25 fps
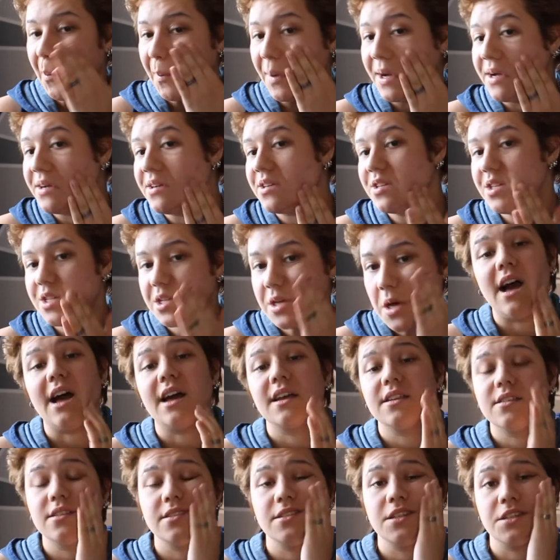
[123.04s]
much.
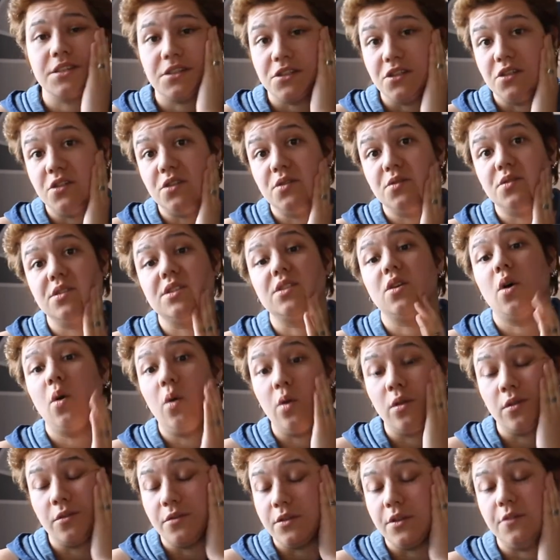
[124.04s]
I suggest you use it
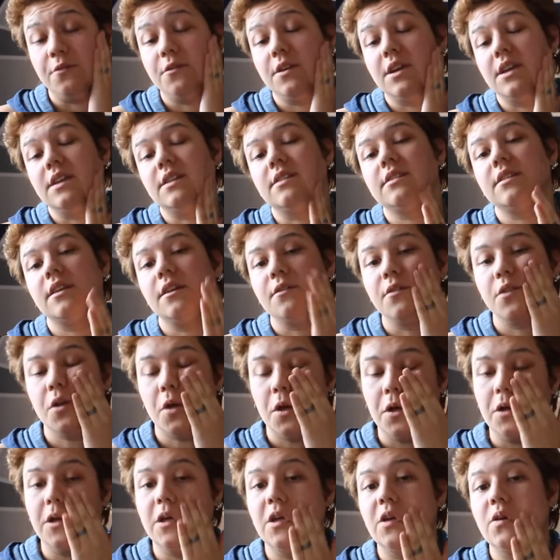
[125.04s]
all over the face if you're
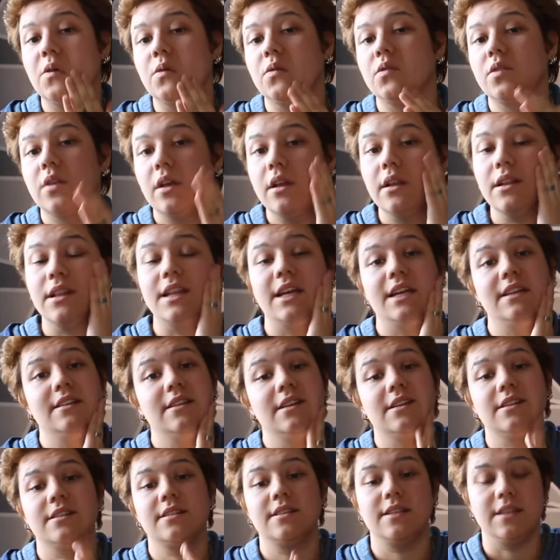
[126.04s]
gonna use
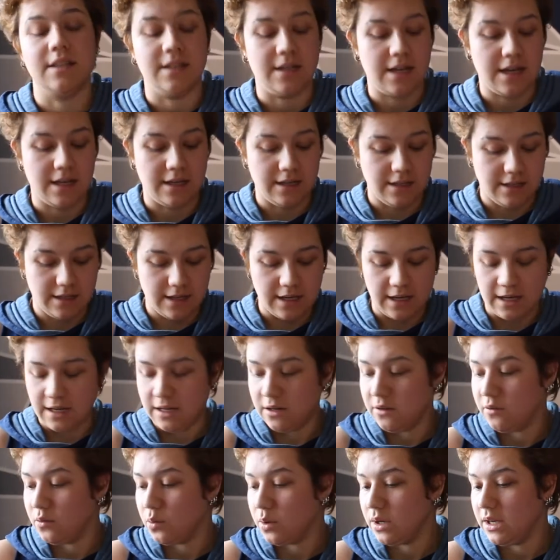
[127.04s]
latex in any
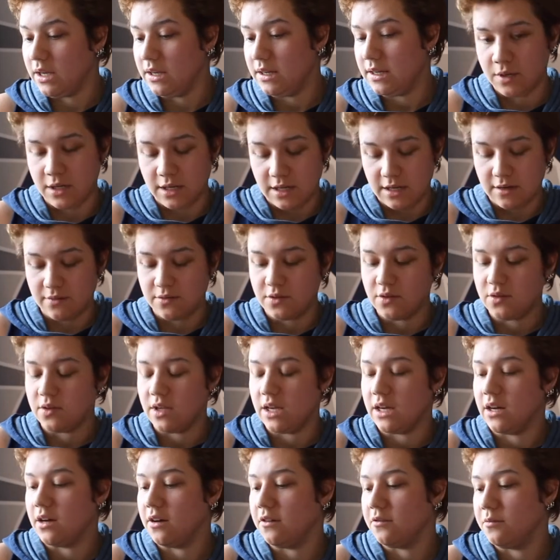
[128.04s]
kind of way. I'm gonna have to
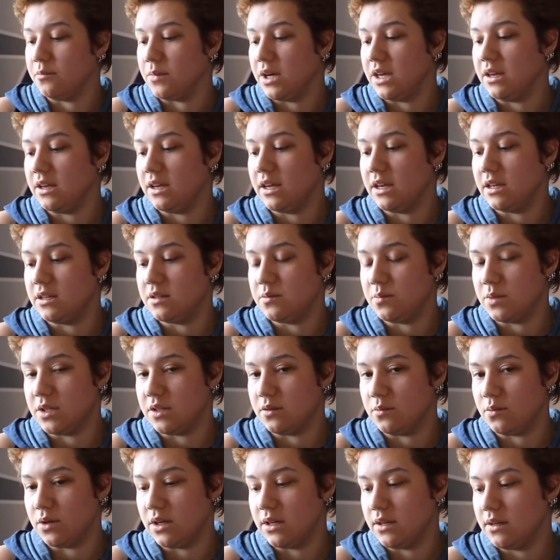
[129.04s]
take off my
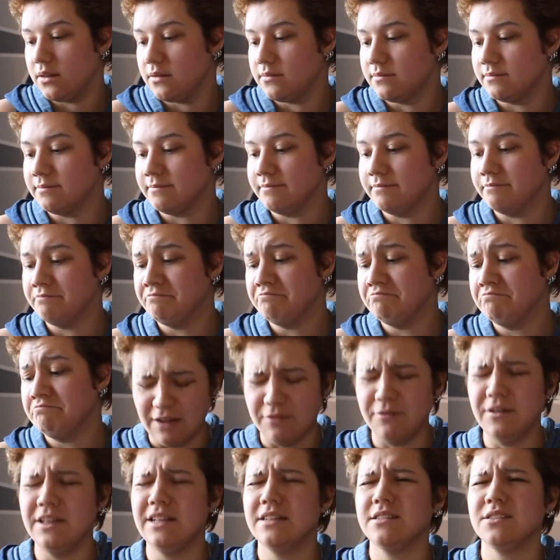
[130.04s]
engagement ring. I
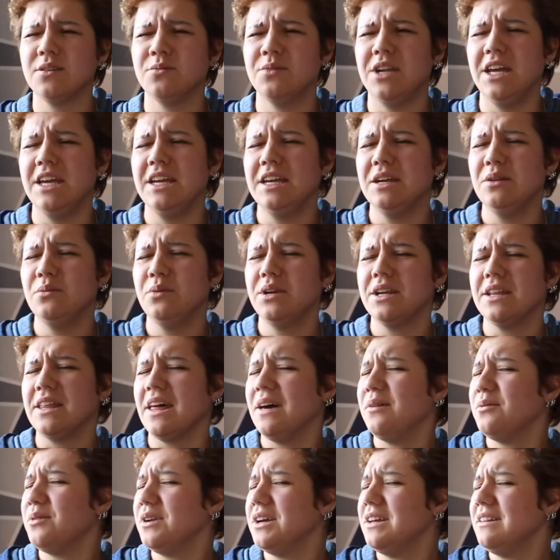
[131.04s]
feel so naked
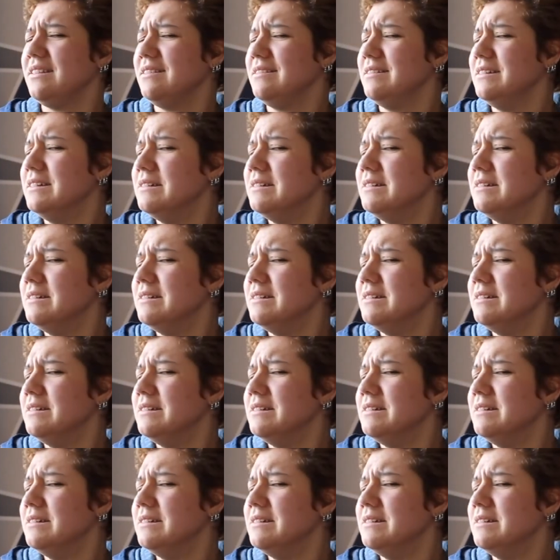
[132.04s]
without it.